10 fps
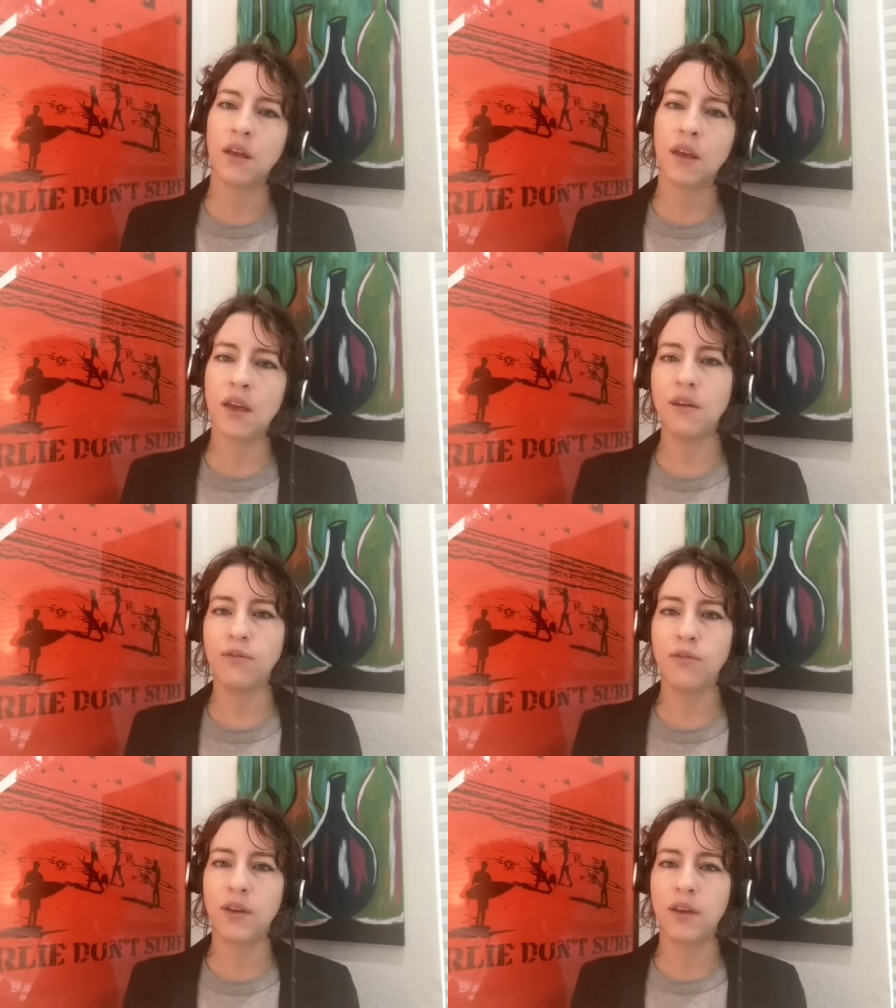
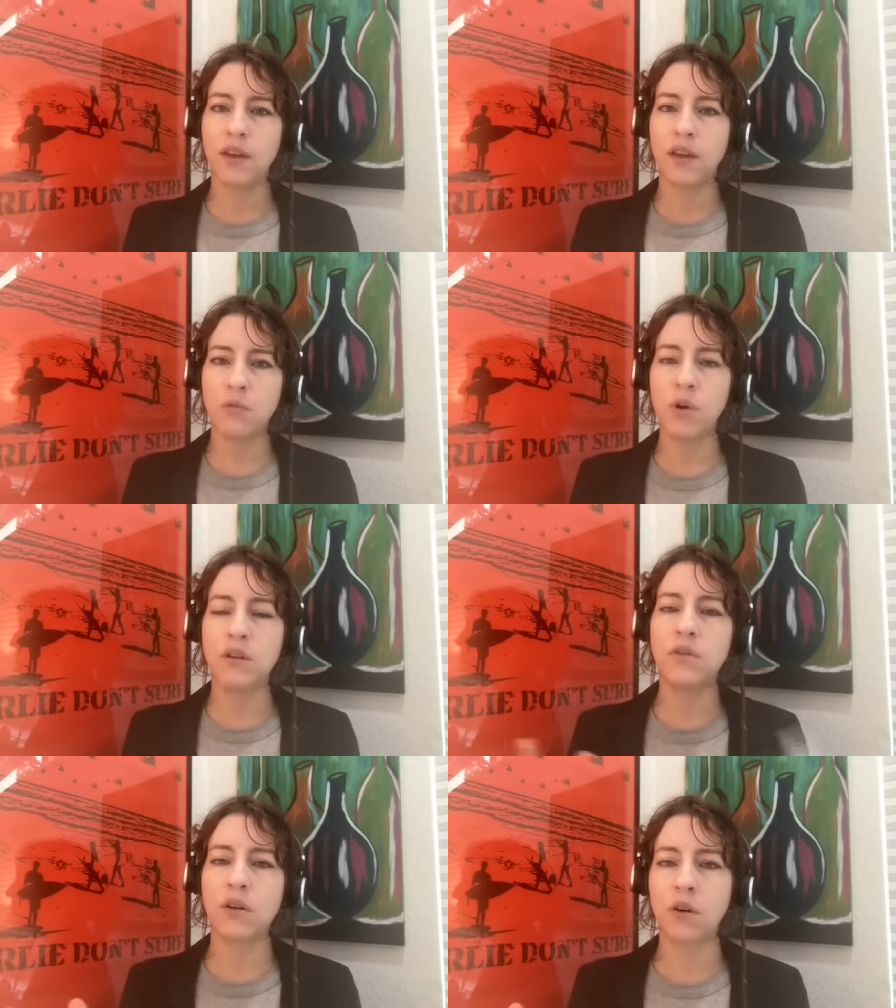if in one
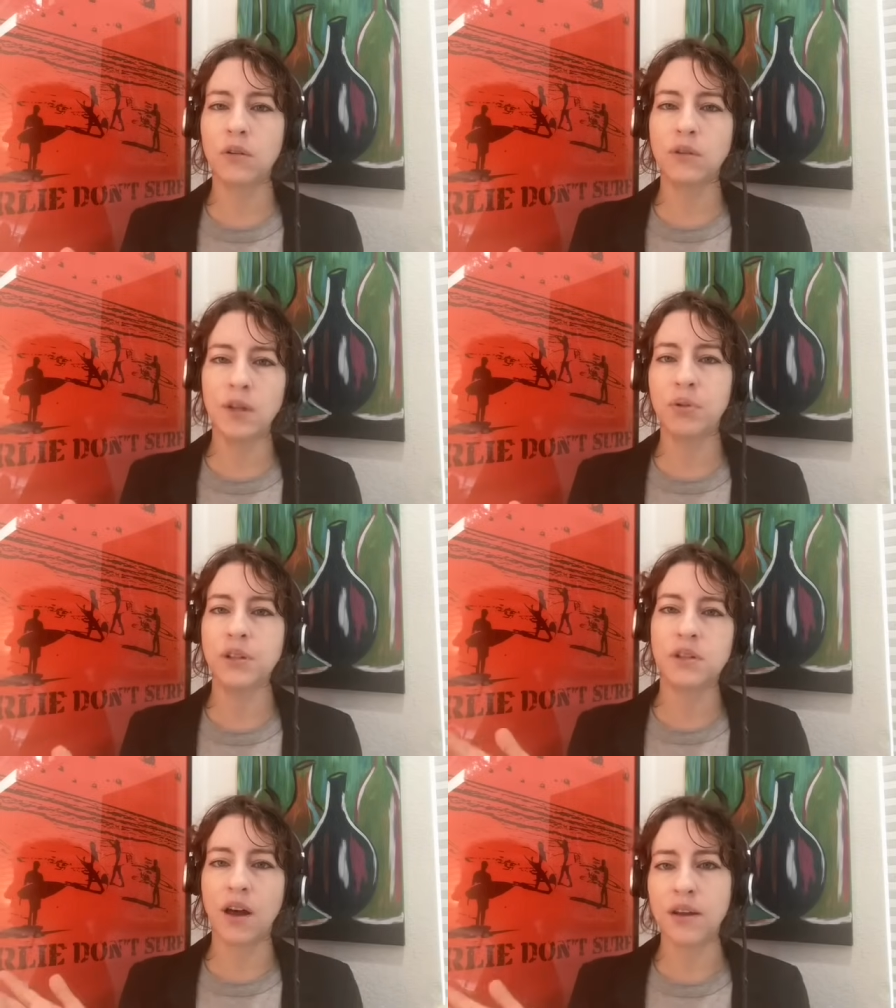of their early
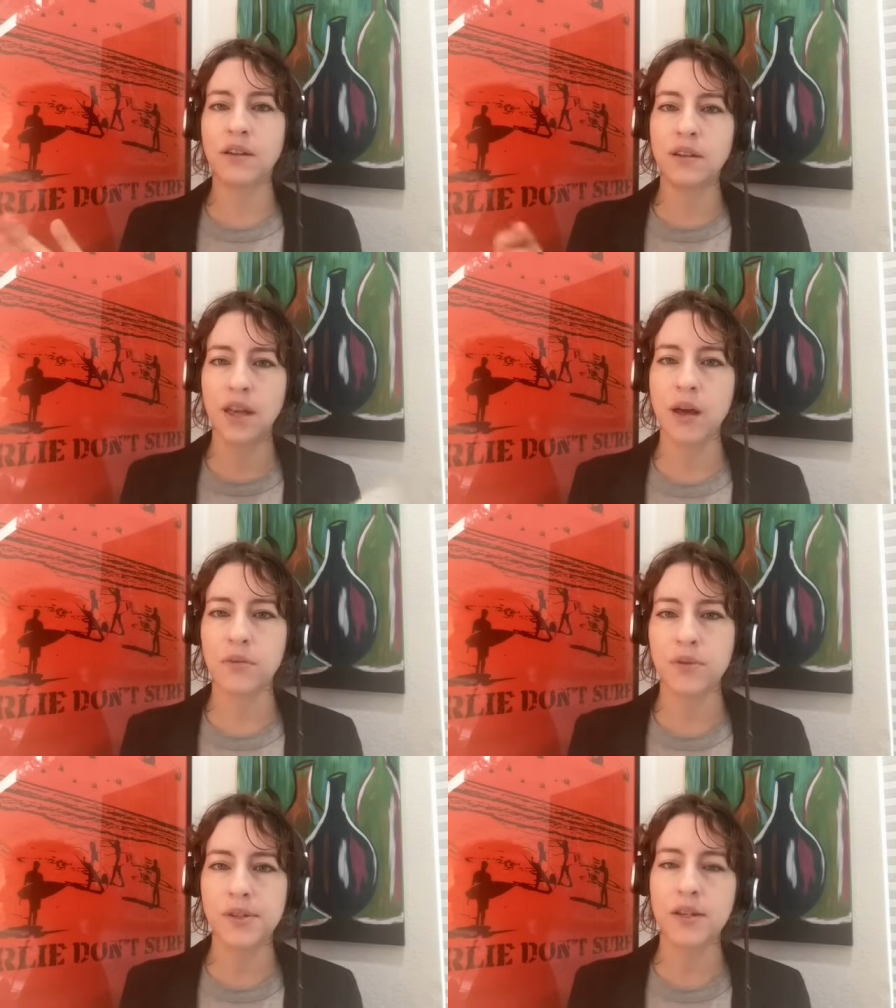platonic
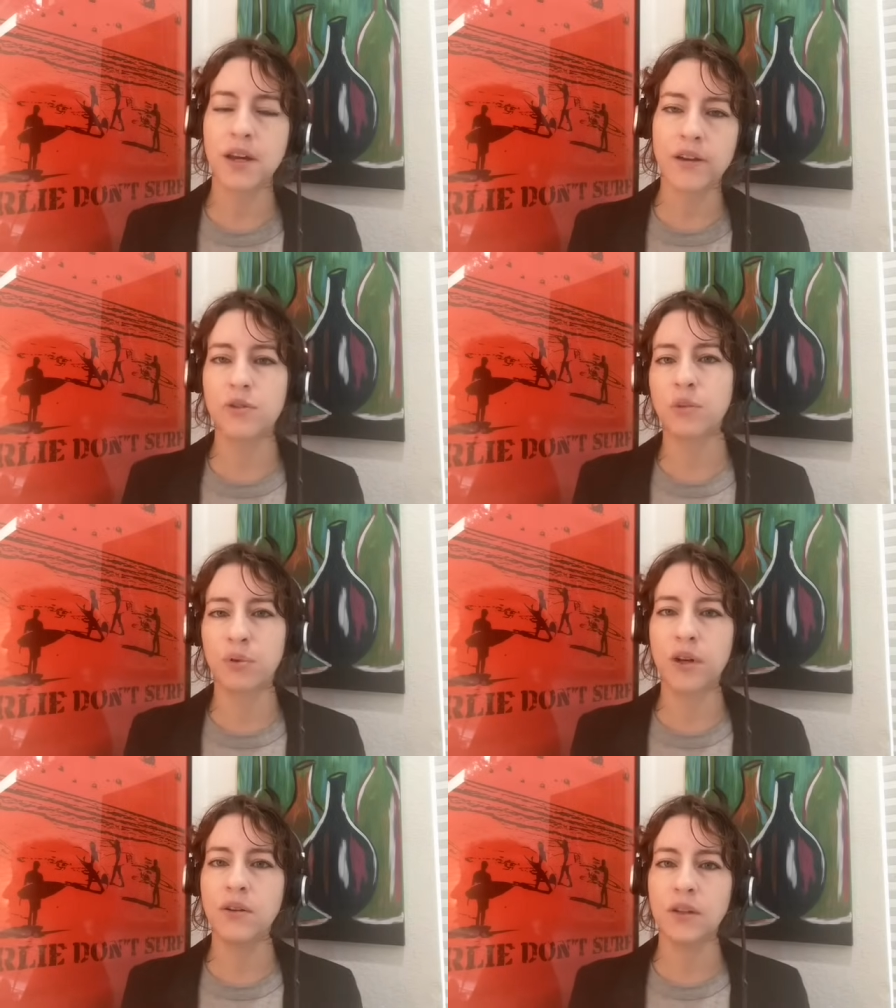encounters he tied her to a
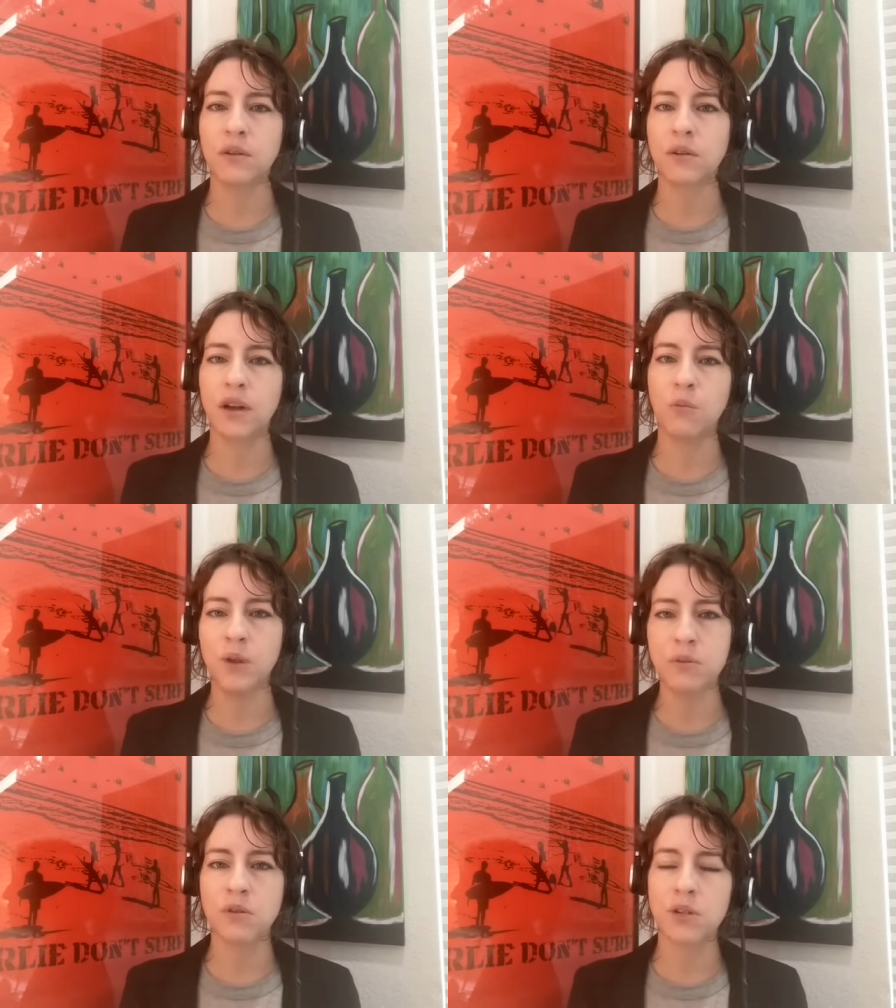prayer kneeler and
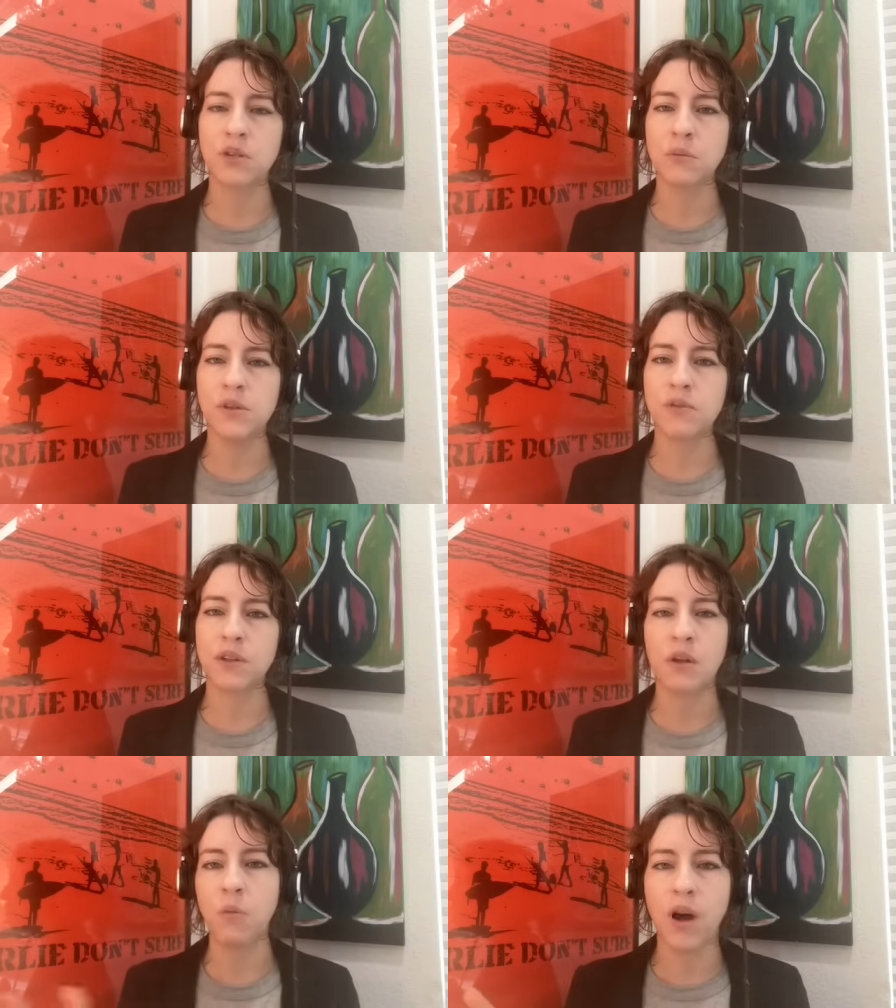whipped her during a music
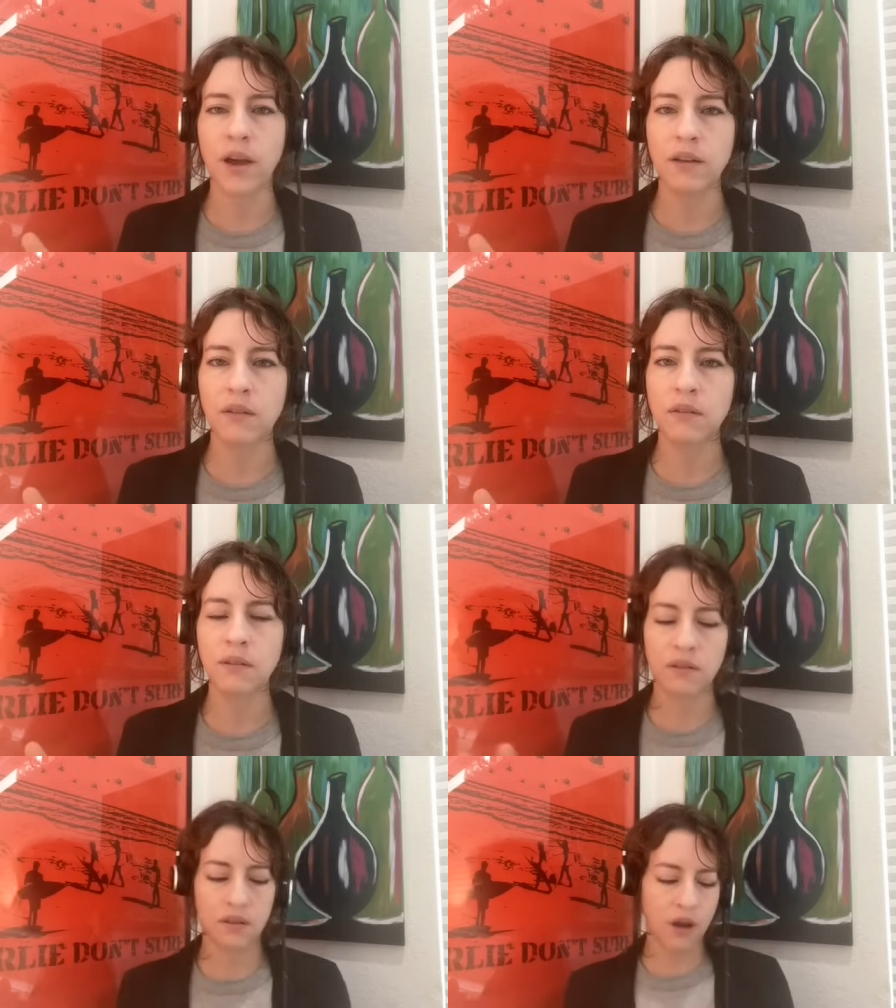video why
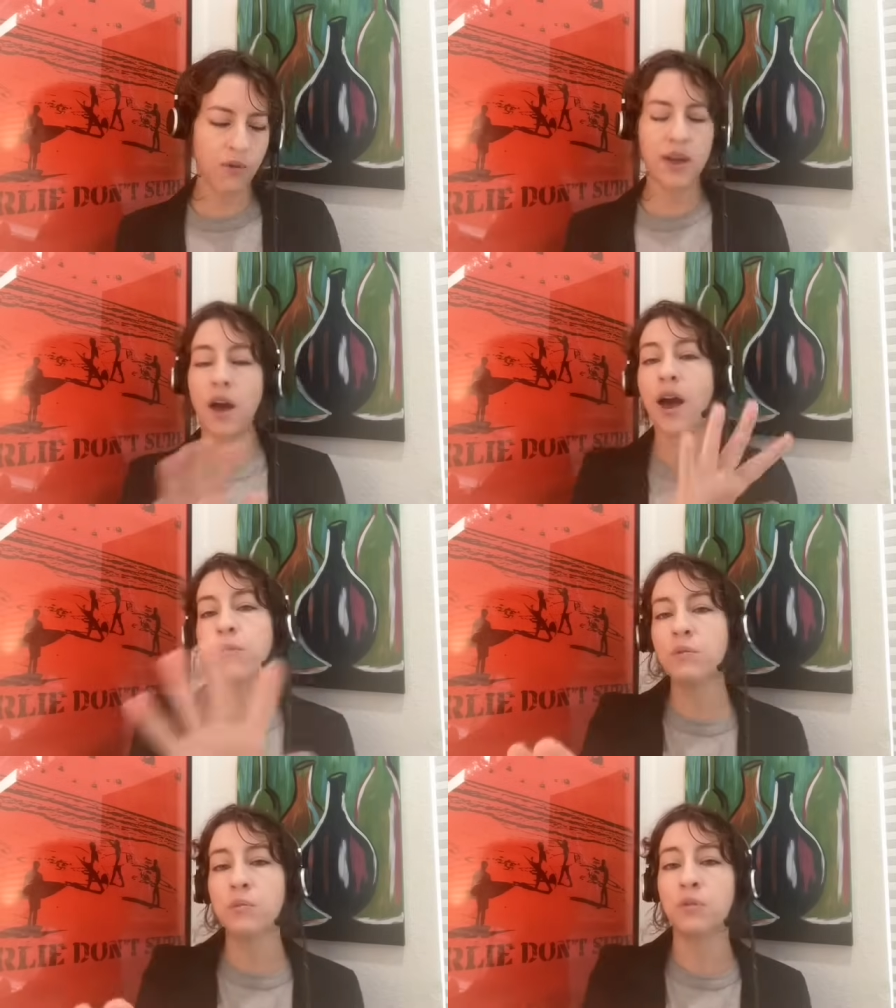Oh, yeah, I
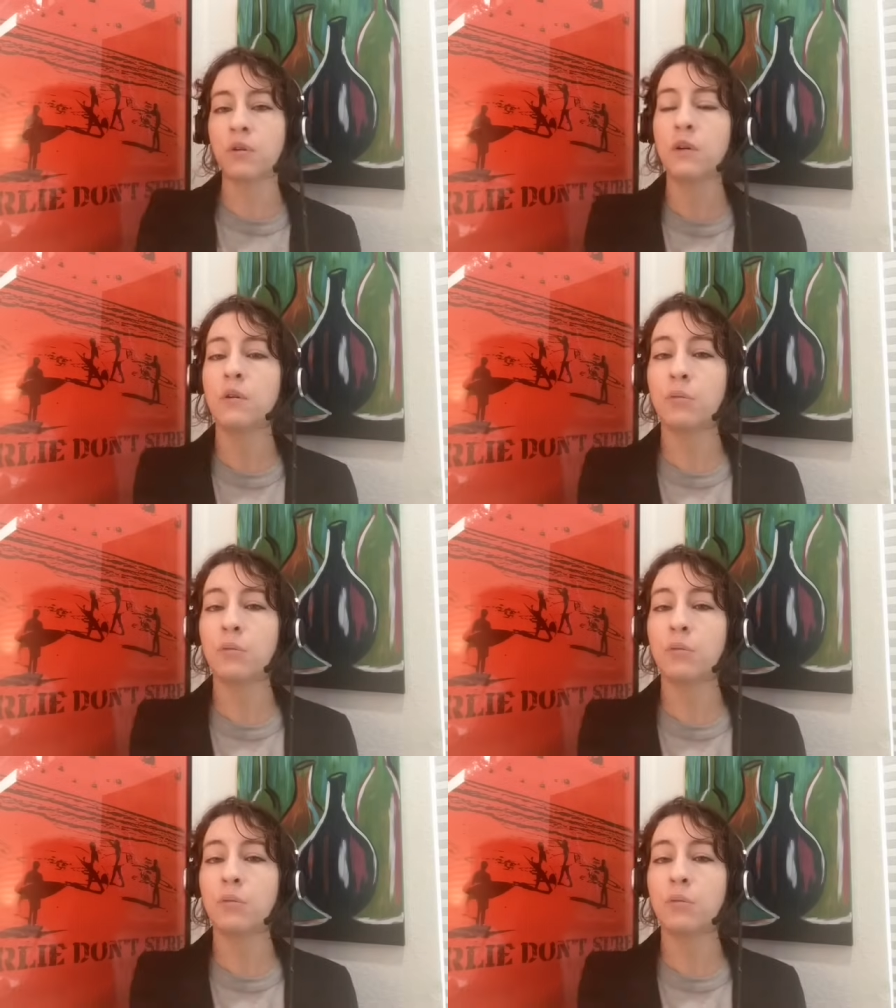remember.